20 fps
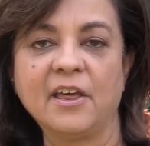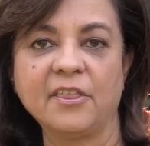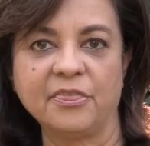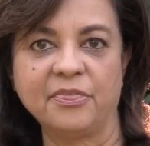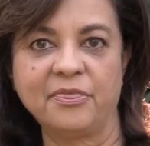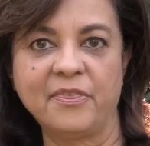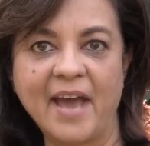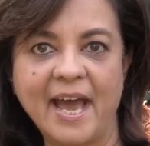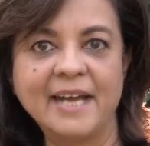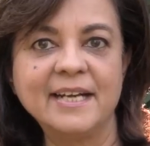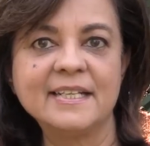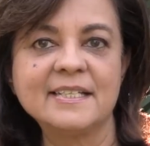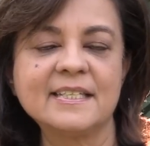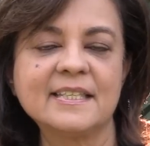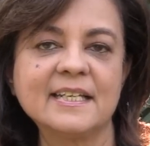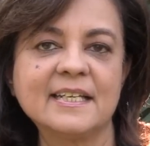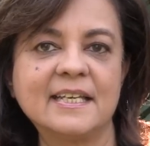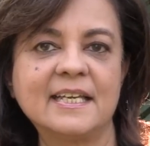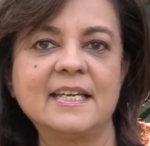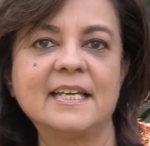That is
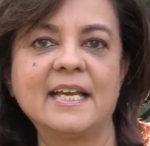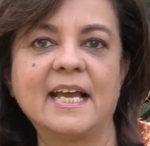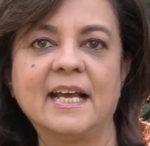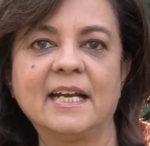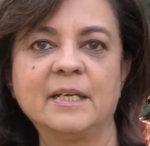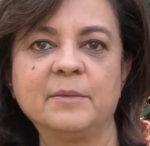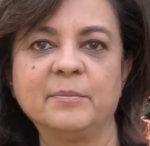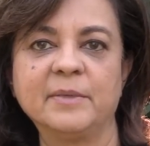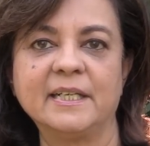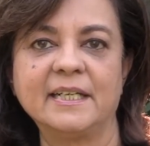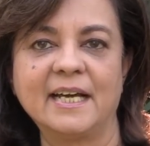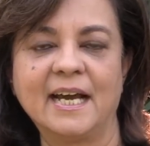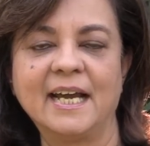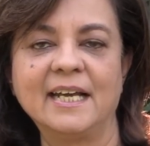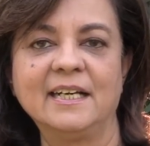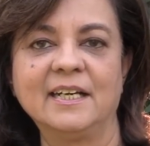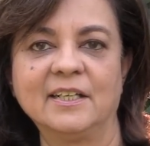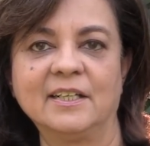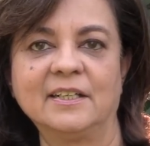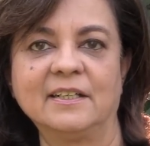the key element
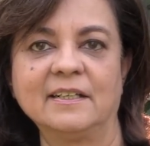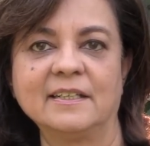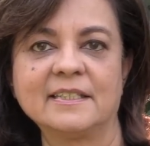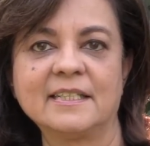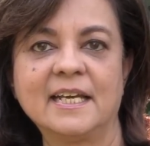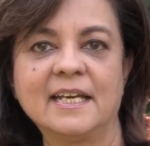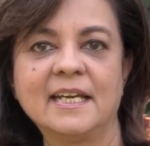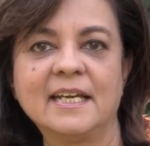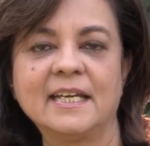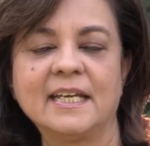I learned,